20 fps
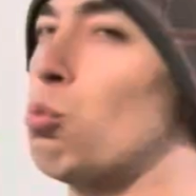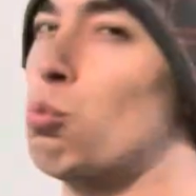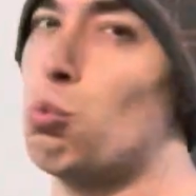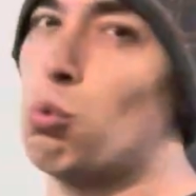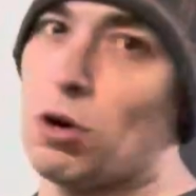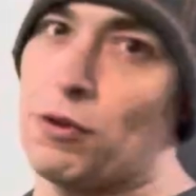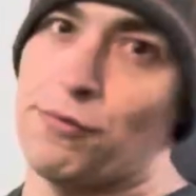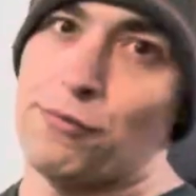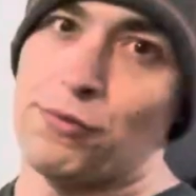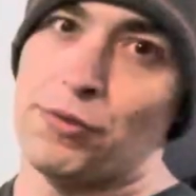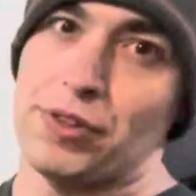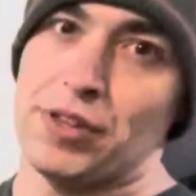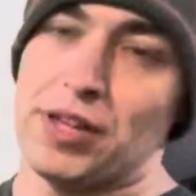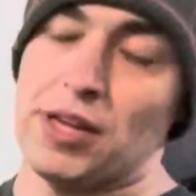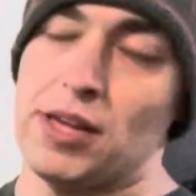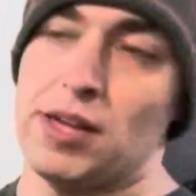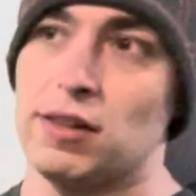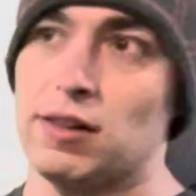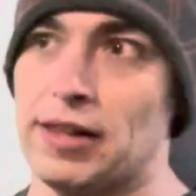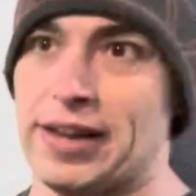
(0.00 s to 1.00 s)

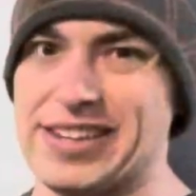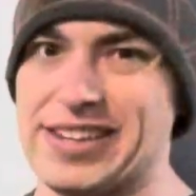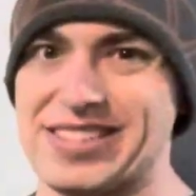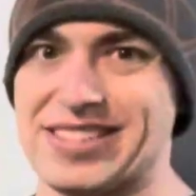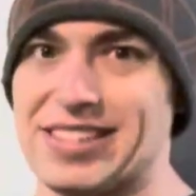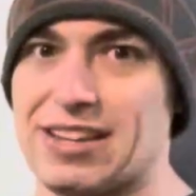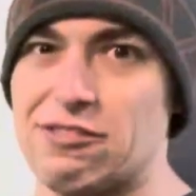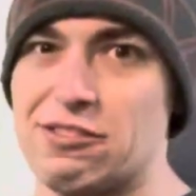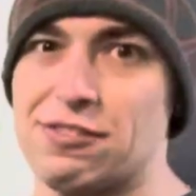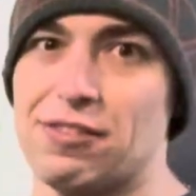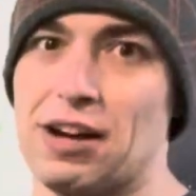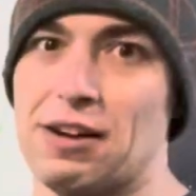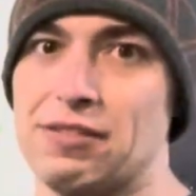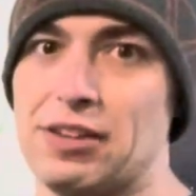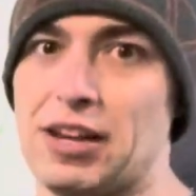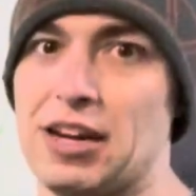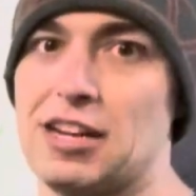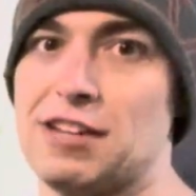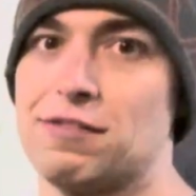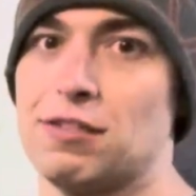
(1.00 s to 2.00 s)
roughly like 75
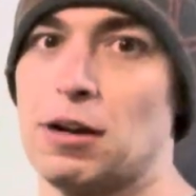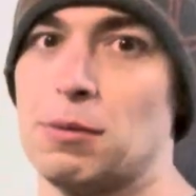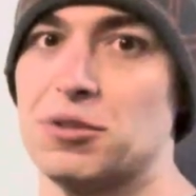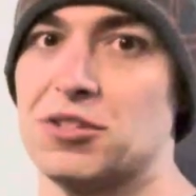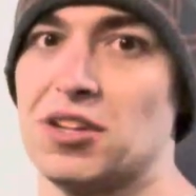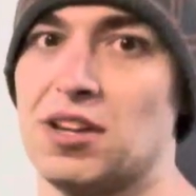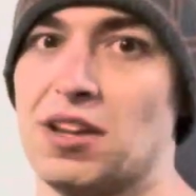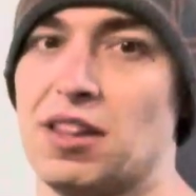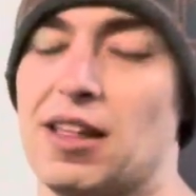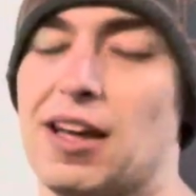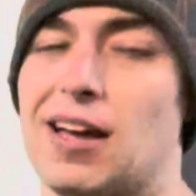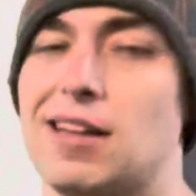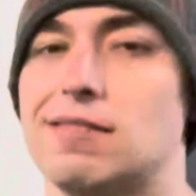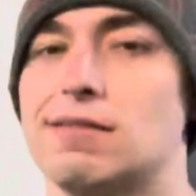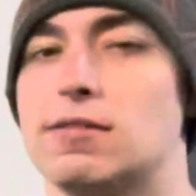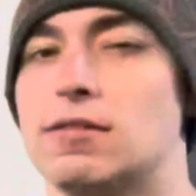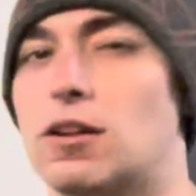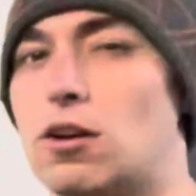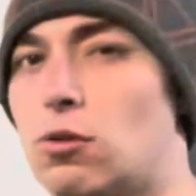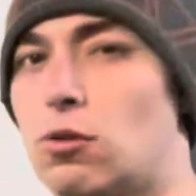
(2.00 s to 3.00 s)
to 85% of
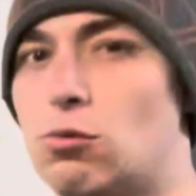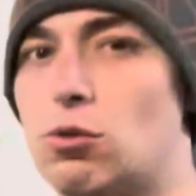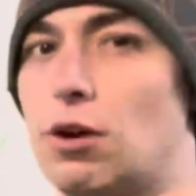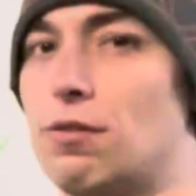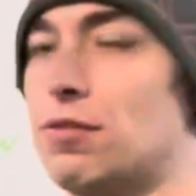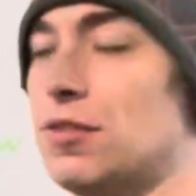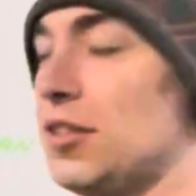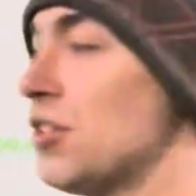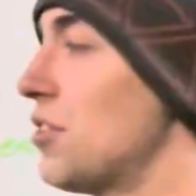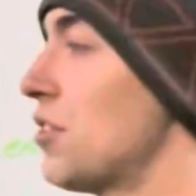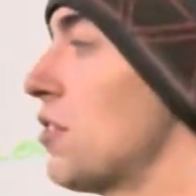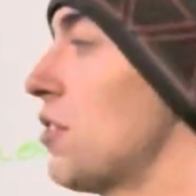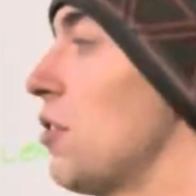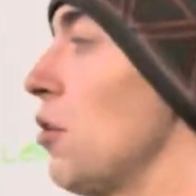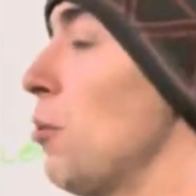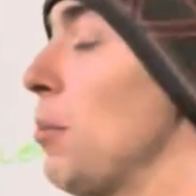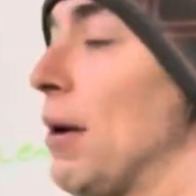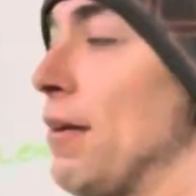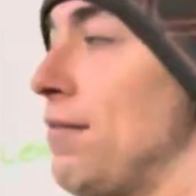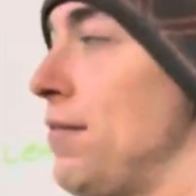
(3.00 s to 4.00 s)
that, roughly, just
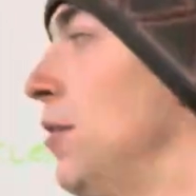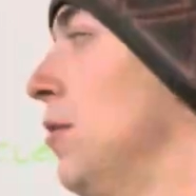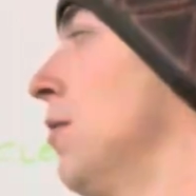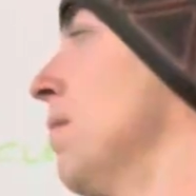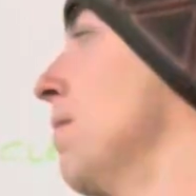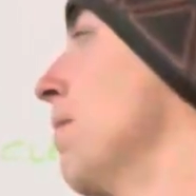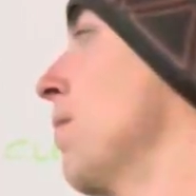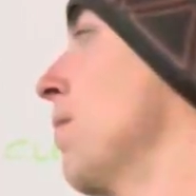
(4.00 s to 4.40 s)
go by feel.